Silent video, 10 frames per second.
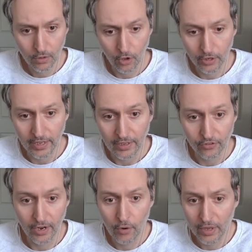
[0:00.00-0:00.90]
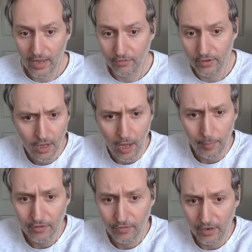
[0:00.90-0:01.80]
Okay, so now we have a
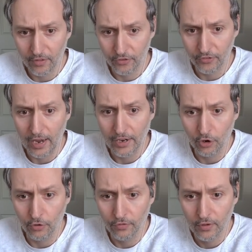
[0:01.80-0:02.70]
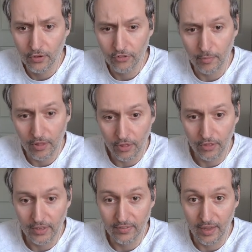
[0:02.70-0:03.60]
bit of an understanding of some of the
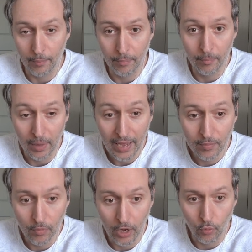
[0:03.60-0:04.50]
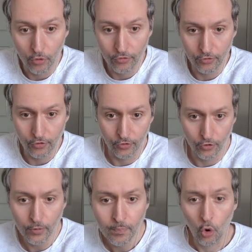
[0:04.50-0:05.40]
things that black might want to do,